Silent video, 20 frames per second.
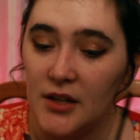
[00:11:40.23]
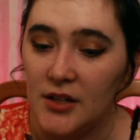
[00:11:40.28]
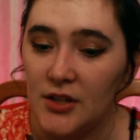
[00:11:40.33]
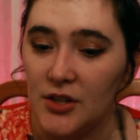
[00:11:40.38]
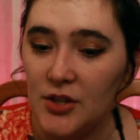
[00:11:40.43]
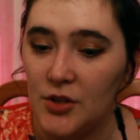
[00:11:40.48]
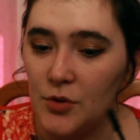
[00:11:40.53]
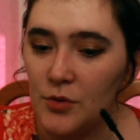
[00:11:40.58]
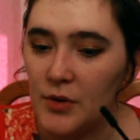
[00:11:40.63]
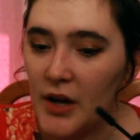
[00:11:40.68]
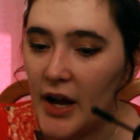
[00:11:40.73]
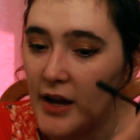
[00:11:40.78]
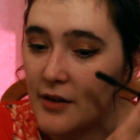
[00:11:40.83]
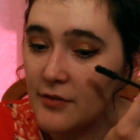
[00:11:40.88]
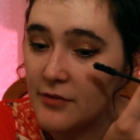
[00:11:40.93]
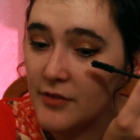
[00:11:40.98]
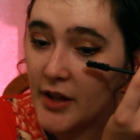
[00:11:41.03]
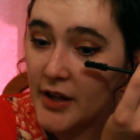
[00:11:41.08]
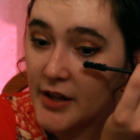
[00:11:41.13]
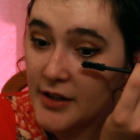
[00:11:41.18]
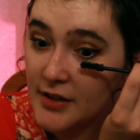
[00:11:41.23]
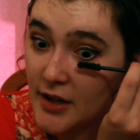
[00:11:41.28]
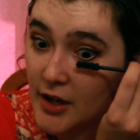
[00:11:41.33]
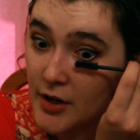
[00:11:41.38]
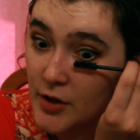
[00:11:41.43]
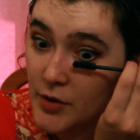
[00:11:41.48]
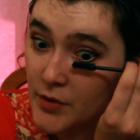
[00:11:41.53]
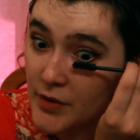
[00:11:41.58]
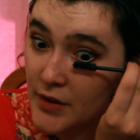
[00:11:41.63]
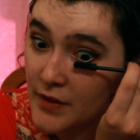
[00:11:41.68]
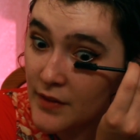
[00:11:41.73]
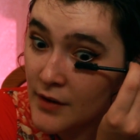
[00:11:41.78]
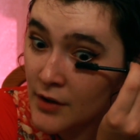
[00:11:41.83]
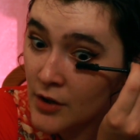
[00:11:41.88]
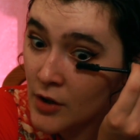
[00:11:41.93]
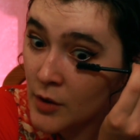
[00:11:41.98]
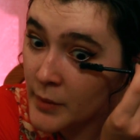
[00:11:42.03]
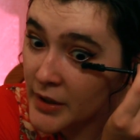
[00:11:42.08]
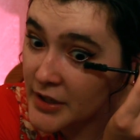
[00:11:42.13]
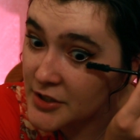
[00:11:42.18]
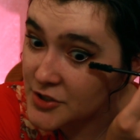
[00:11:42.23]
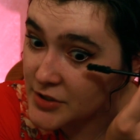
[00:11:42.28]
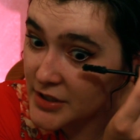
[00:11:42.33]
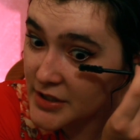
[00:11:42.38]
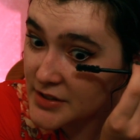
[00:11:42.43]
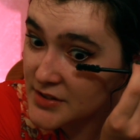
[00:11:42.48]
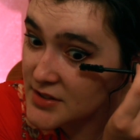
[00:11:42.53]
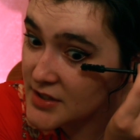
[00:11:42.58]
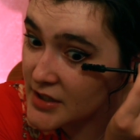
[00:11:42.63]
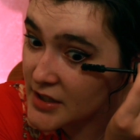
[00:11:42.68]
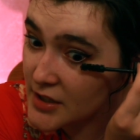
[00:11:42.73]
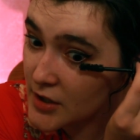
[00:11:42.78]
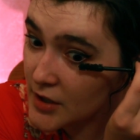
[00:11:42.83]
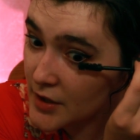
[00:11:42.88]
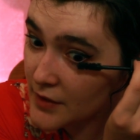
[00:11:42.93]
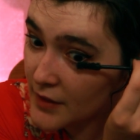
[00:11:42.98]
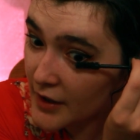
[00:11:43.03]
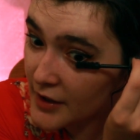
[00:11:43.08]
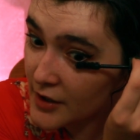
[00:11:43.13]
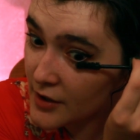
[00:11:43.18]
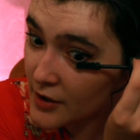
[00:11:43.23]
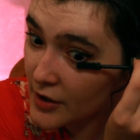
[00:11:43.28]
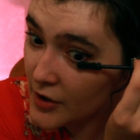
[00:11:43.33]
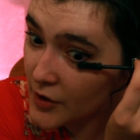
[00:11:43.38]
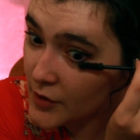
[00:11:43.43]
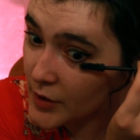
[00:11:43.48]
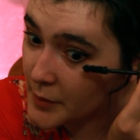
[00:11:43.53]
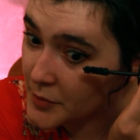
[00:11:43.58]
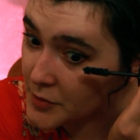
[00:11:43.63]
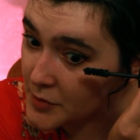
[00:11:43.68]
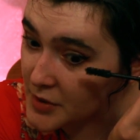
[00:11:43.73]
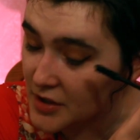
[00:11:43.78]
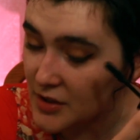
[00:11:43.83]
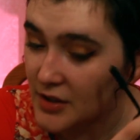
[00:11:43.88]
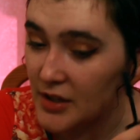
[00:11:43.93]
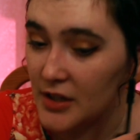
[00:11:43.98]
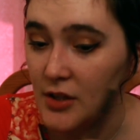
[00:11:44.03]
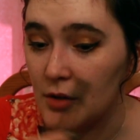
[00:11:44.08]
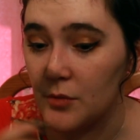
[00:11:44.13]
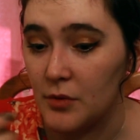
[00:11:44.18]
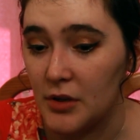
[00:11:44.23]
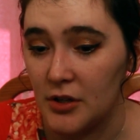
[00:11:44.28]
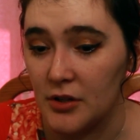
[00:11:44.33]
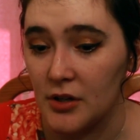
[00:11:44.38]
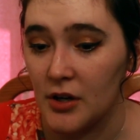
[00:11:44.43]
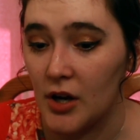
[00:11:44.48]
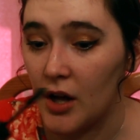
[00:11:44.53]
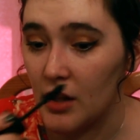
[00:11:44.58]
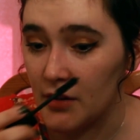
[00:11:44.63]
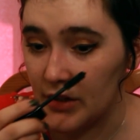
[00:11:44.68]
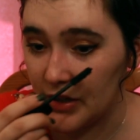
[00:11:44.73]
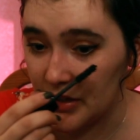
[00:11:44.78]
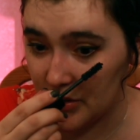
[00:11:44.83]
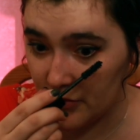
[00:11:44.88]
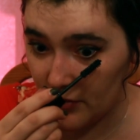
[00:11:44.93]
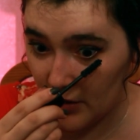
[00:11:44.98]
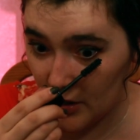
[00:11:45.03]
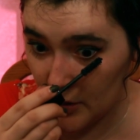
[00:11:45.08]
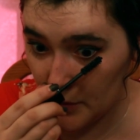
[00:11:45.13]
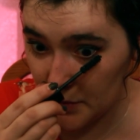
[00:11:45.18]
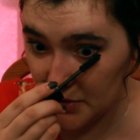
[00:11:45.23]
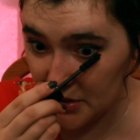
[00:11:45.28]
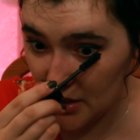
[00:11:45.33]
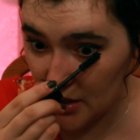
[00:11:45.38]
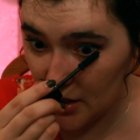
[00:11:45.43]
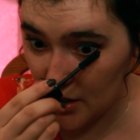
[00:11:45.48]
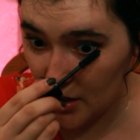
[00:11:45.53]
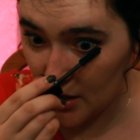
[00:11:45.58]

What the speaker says: You have like not only the Know My Translator that you're equipped with that you and your colleague developed,